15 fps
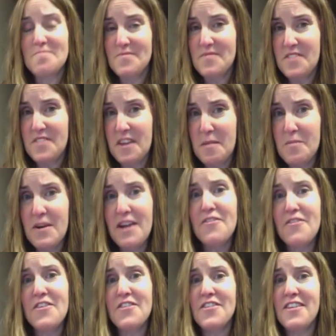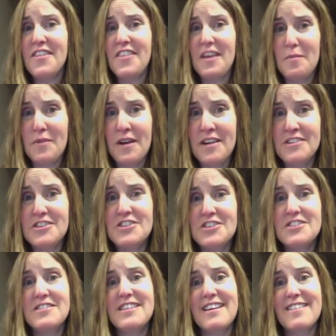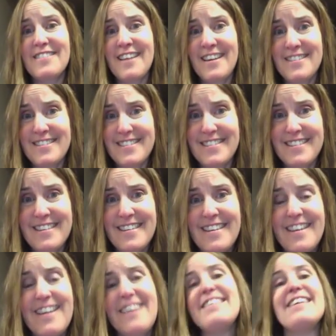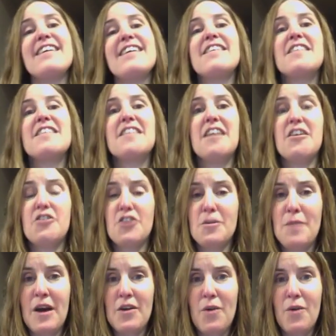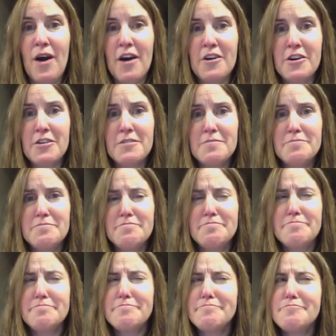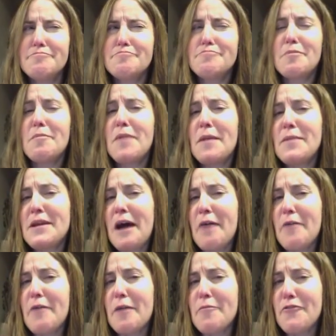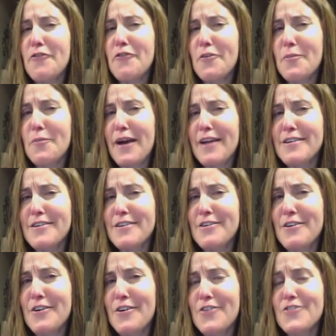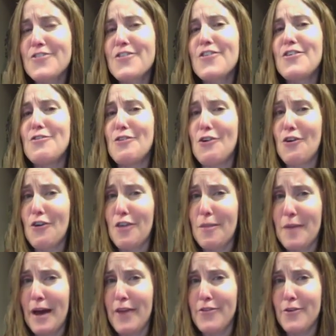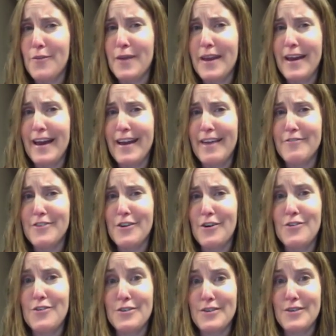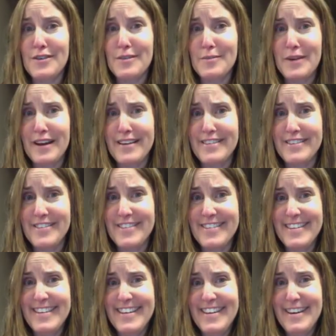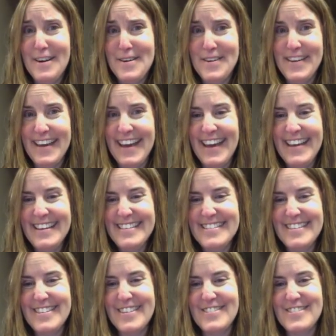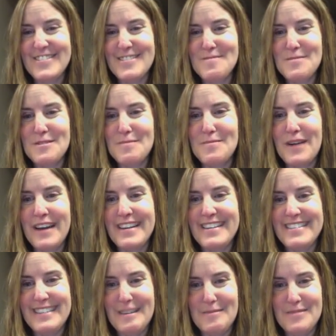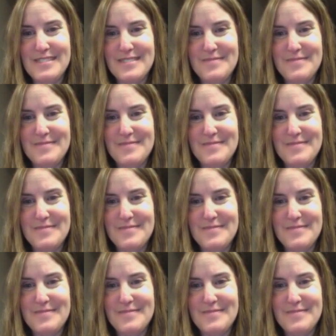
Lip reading: think breakfast, think brunch, think lunch, think a good amount of water, but maybe not right before the practical so that you can go to the bathroom and not have to go during the practical. Okay, so those are some good body tips.